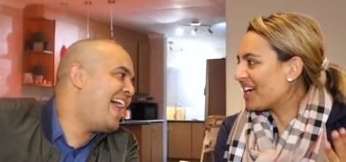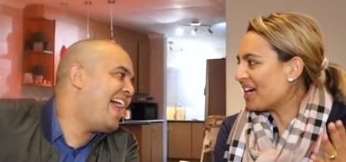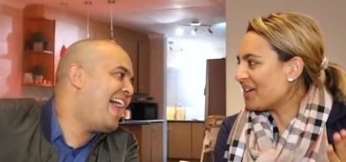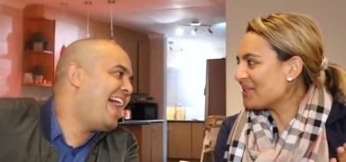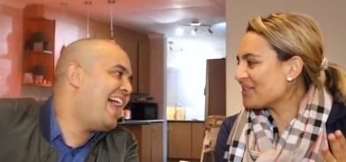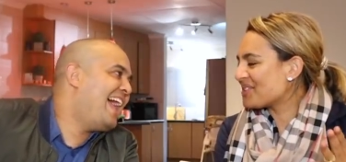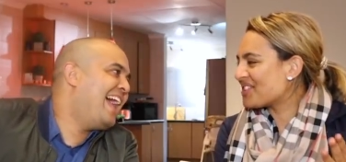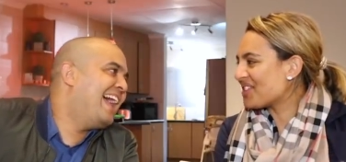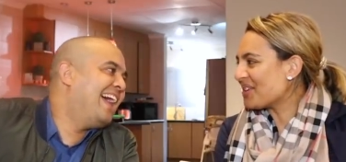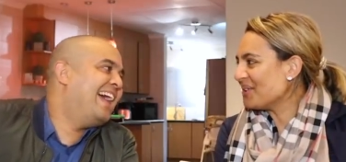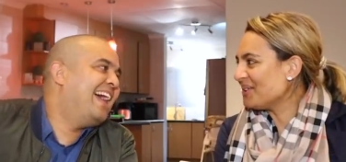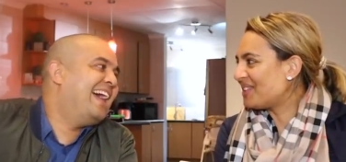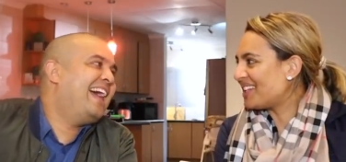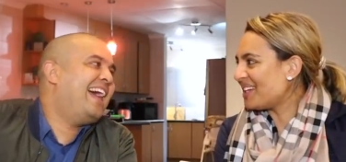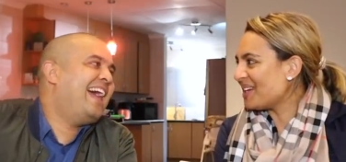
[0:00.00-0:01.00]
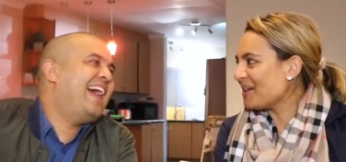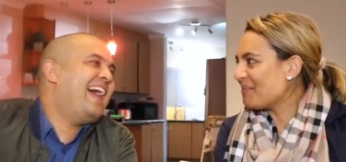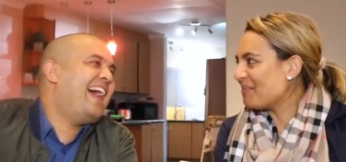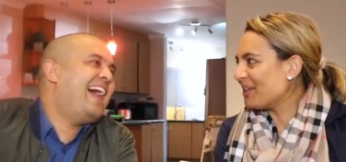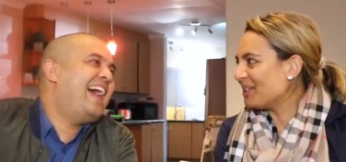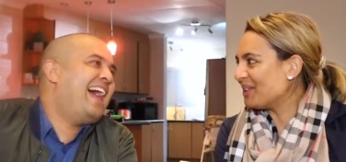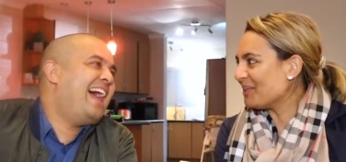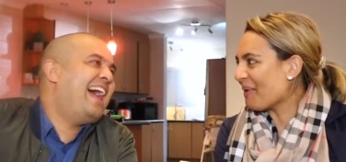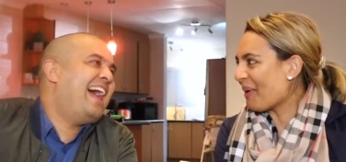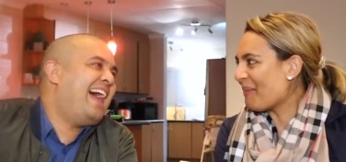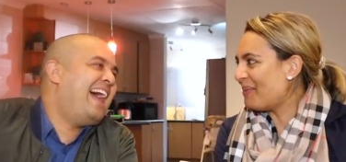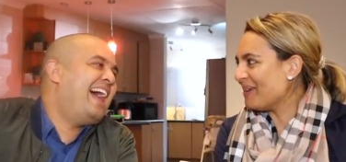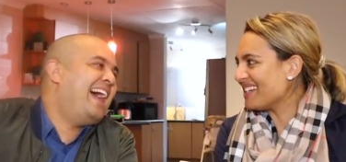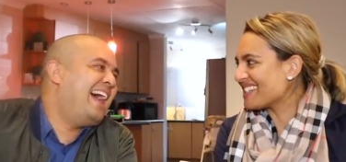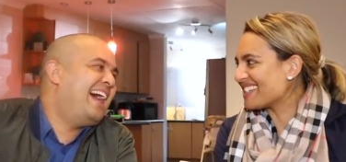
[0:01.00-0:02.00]
Speaker 1: go so deep into my
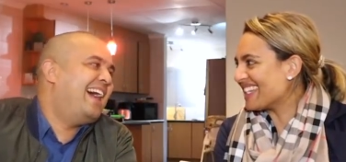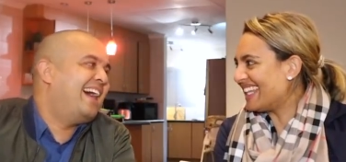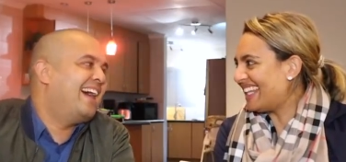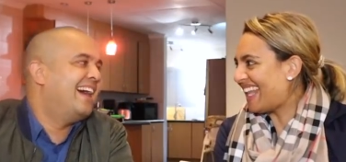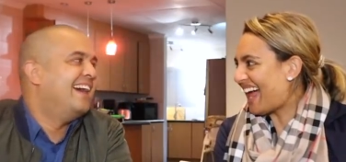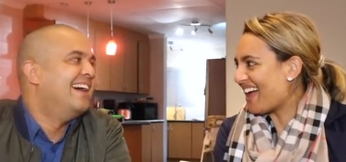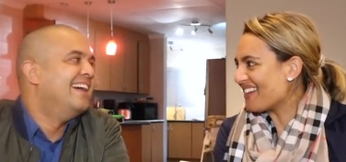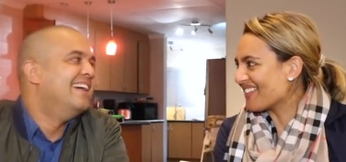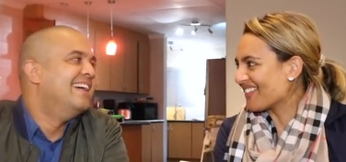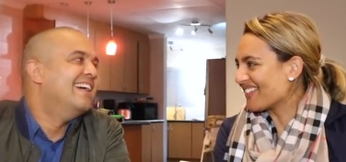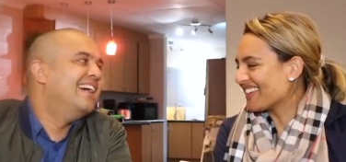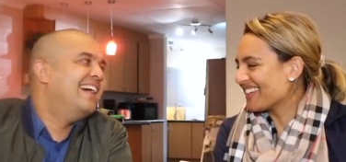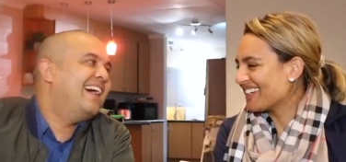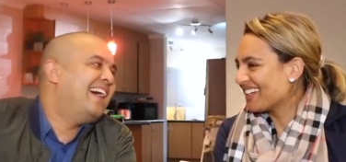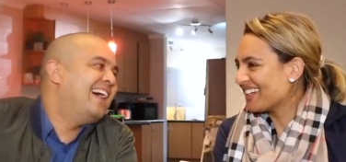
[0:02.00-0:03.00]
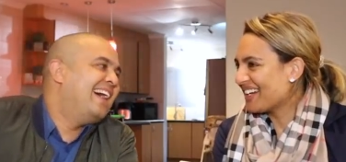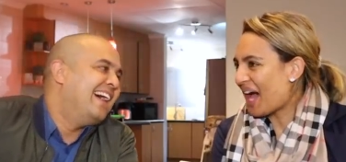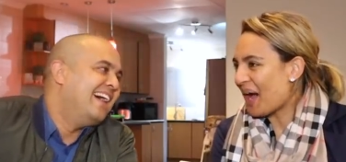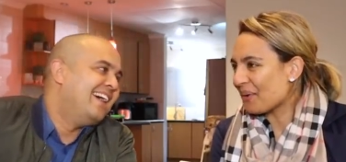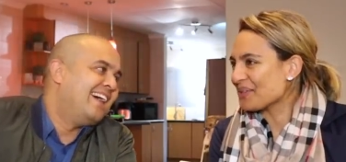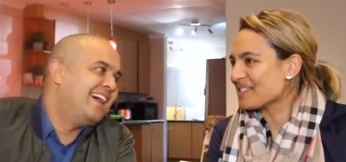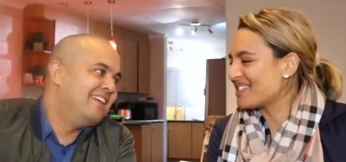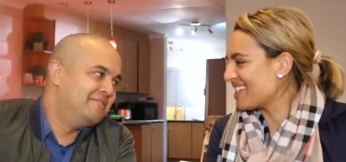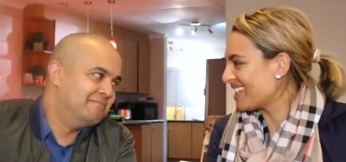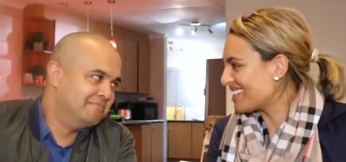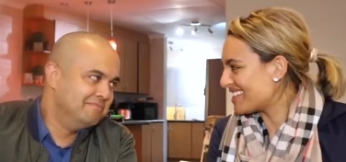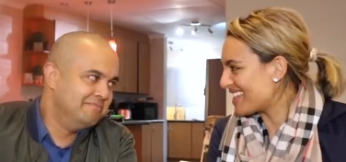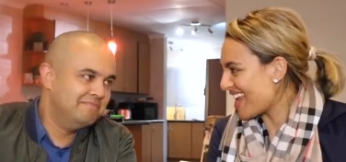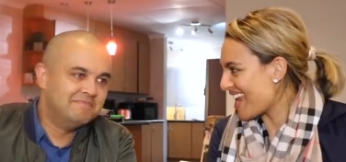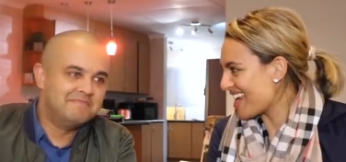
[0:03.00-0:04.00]
personal life? I was
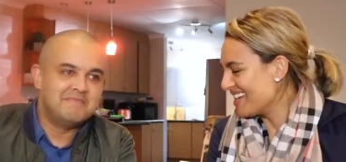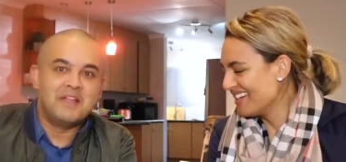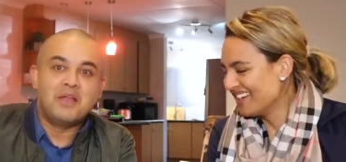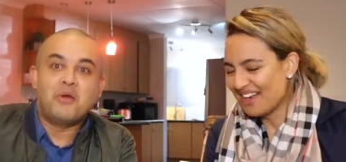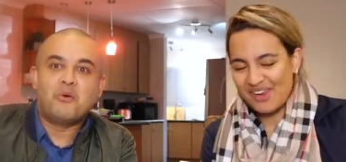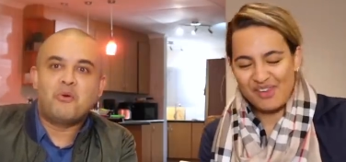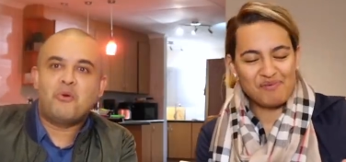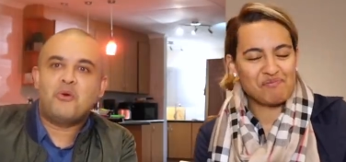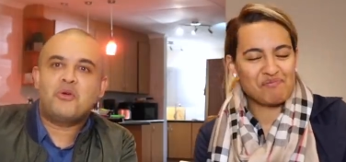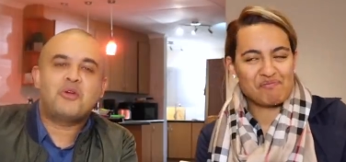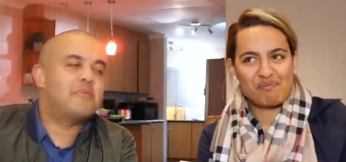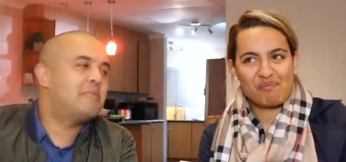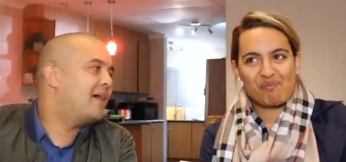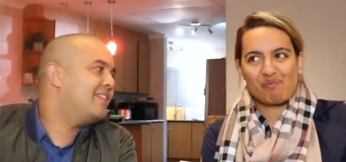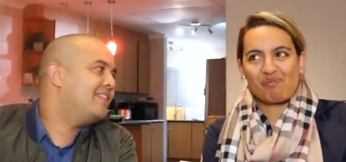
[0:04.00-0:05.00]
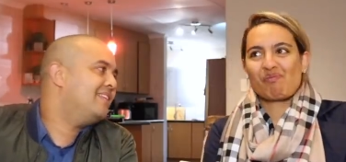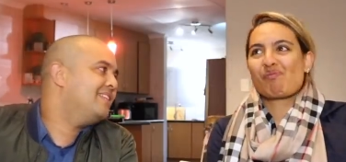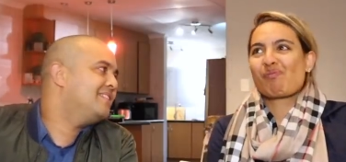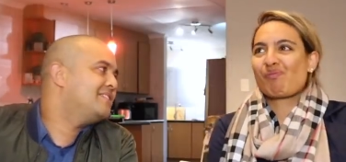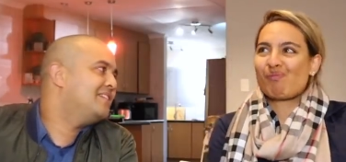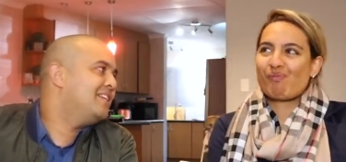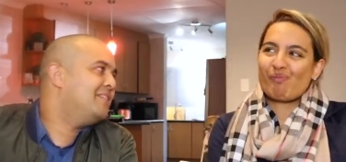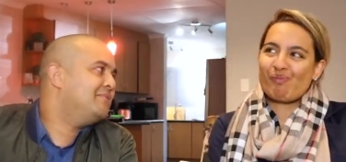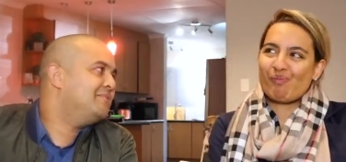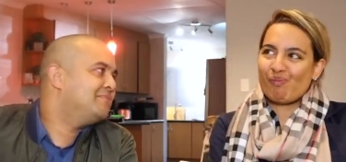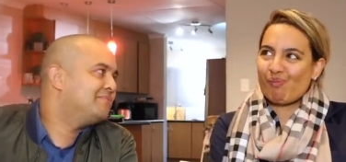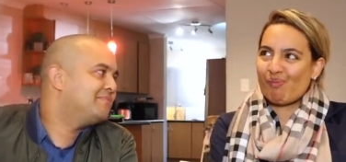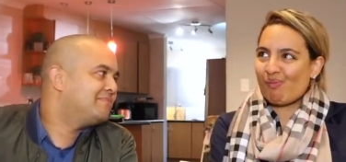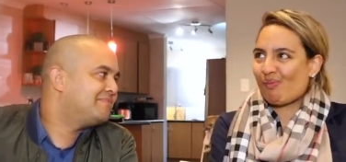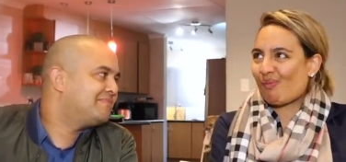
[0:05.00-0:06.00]
sixteen.
Speaker 2: Ooh, your mother? Did she know?
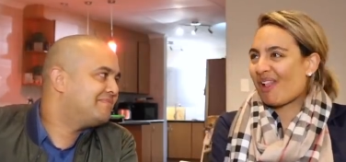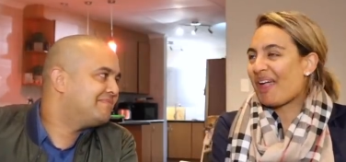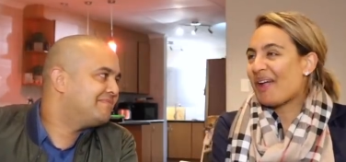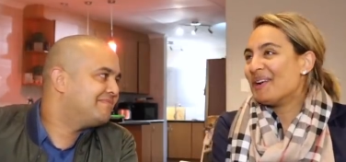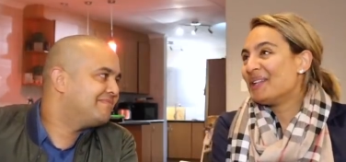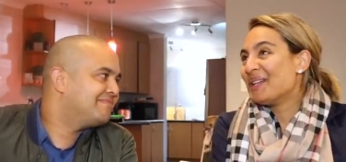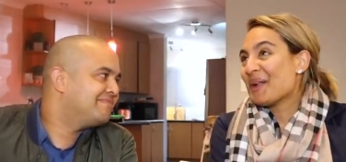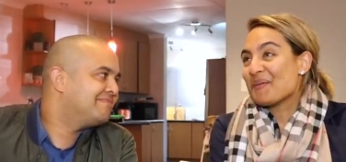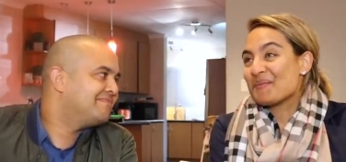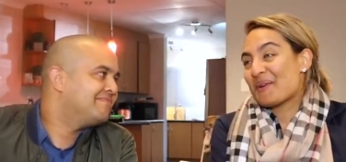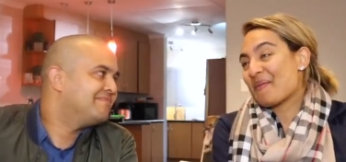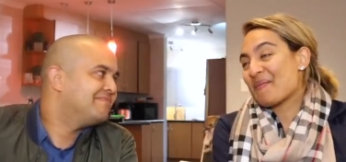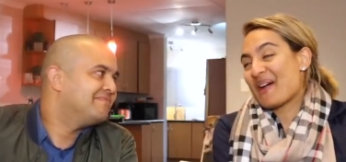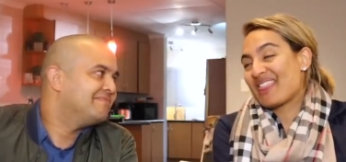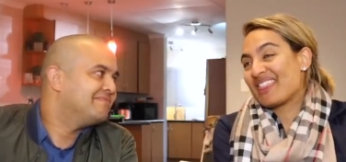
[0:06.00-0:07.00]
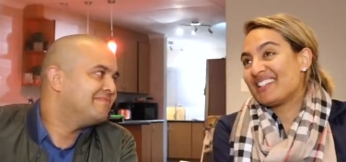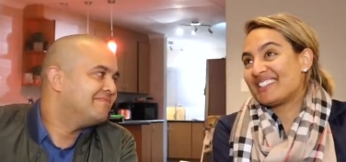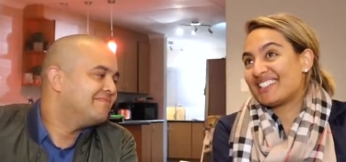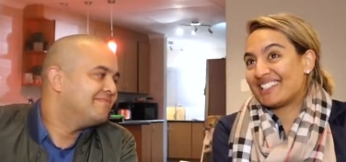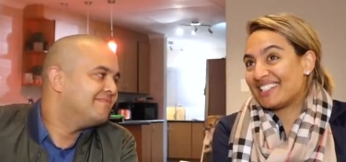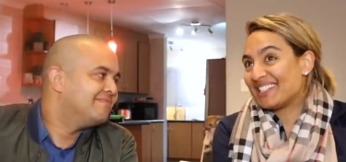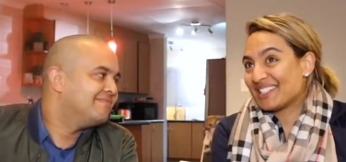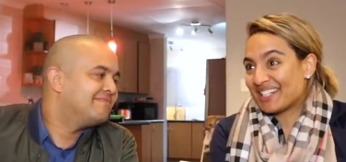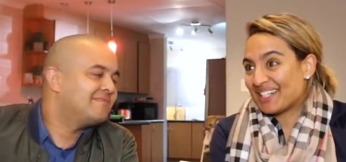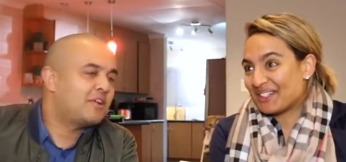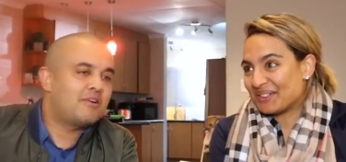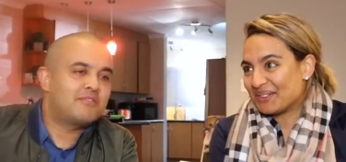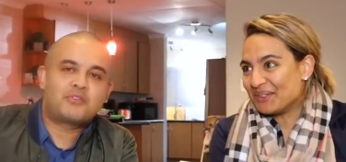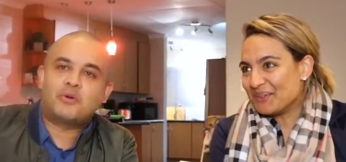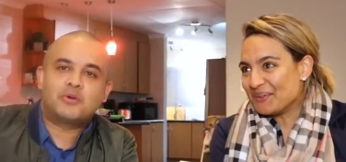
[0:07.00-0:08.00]
Speaker 1: My mother didn't know.
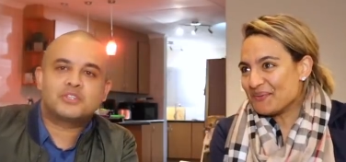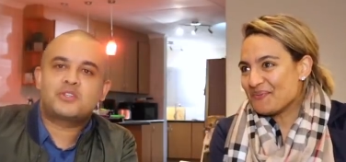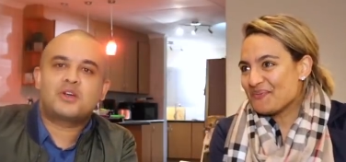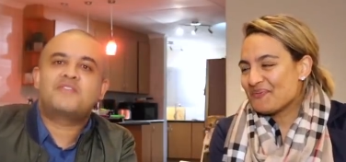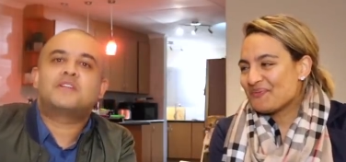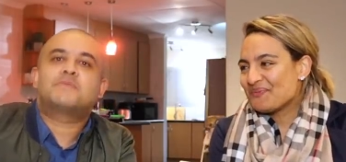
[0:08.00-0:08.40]
Of
Speaker 2: course not.